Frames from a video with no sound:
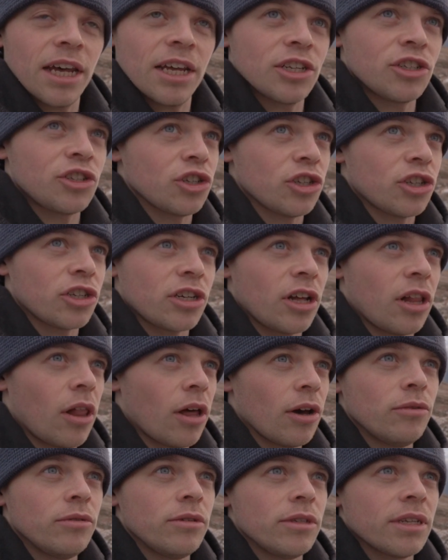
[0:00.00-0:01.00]
It's just
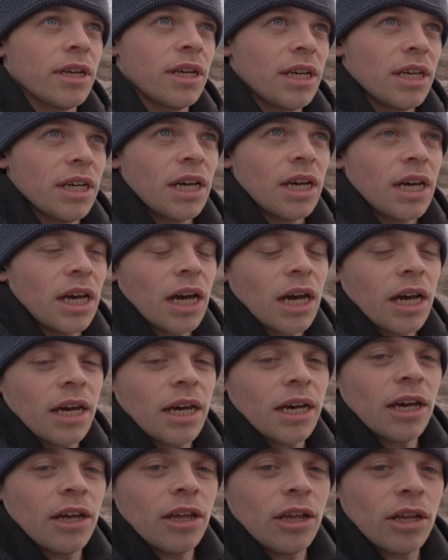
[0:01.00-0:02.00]
cloud,
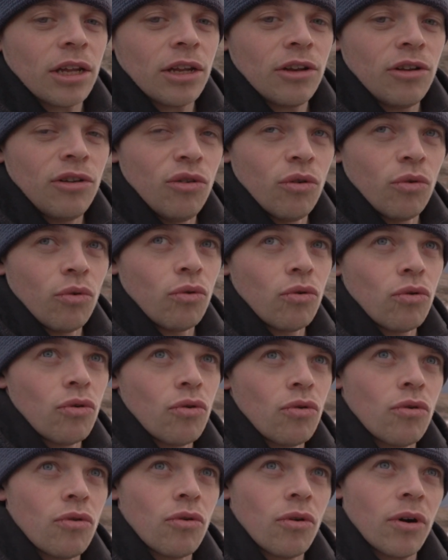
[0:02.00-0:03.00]

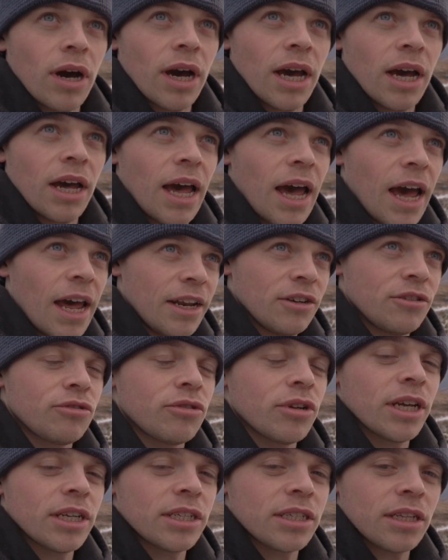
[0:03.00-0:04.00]
no
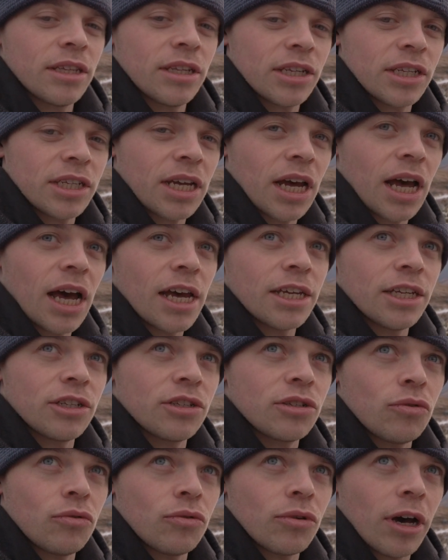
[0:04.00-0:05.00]
interest in the sky,
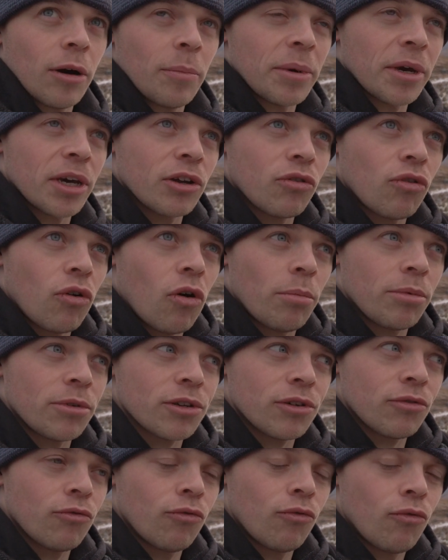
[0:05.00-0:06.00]
so it'll be cropped
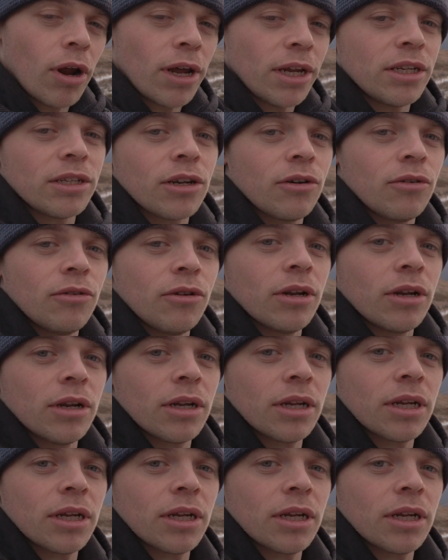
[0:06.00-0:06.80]
right down,